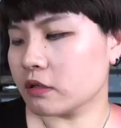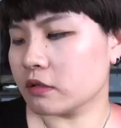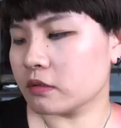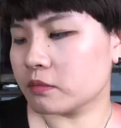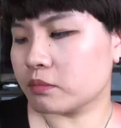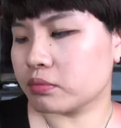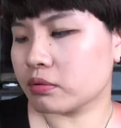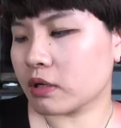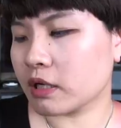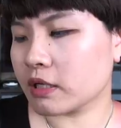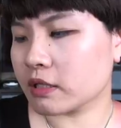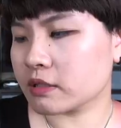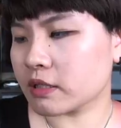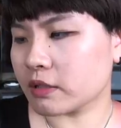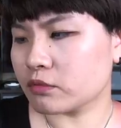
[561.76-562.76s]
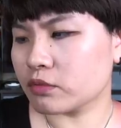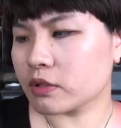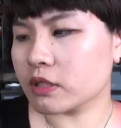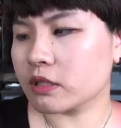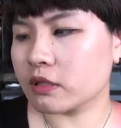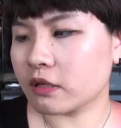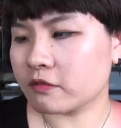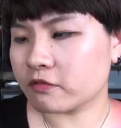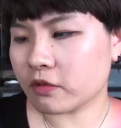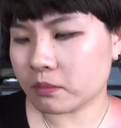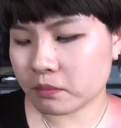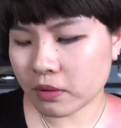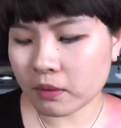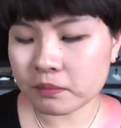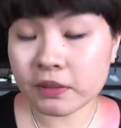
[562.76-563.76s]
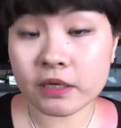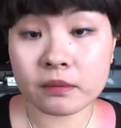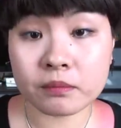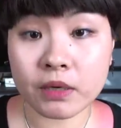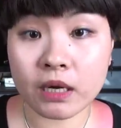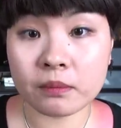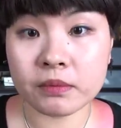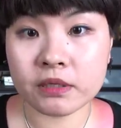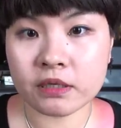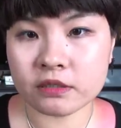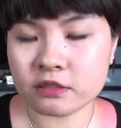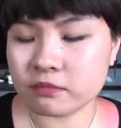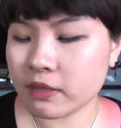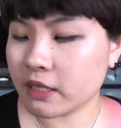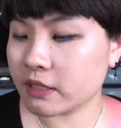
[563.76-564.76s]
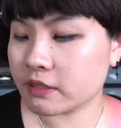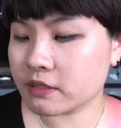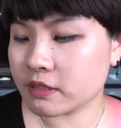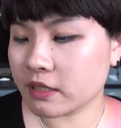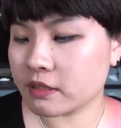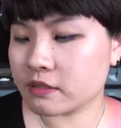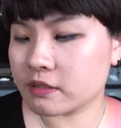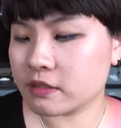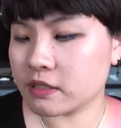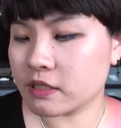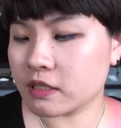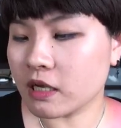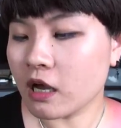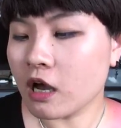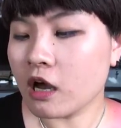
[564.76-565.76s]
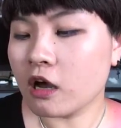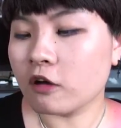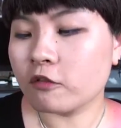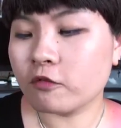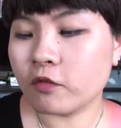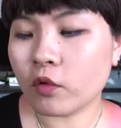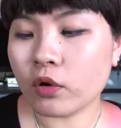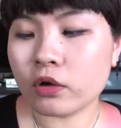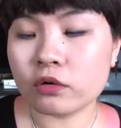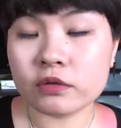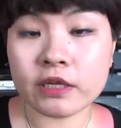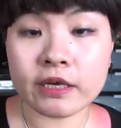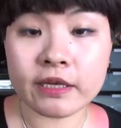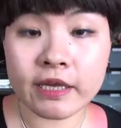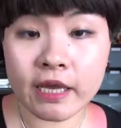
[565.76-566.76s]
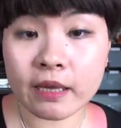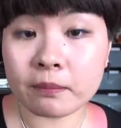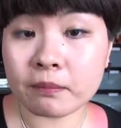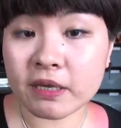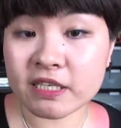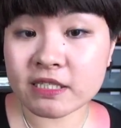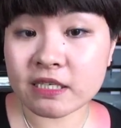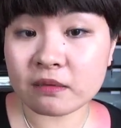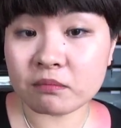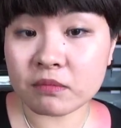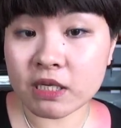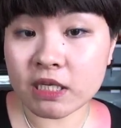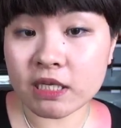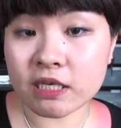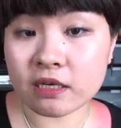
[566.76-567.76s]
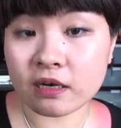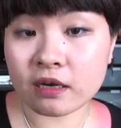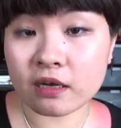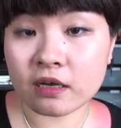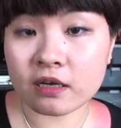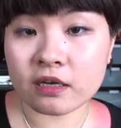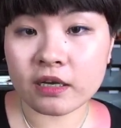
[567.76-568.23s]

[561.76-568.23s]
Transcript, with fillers: Another product I really love from Pumpkin and Poppy Cosmetics is the Foiled Again Mixing Media.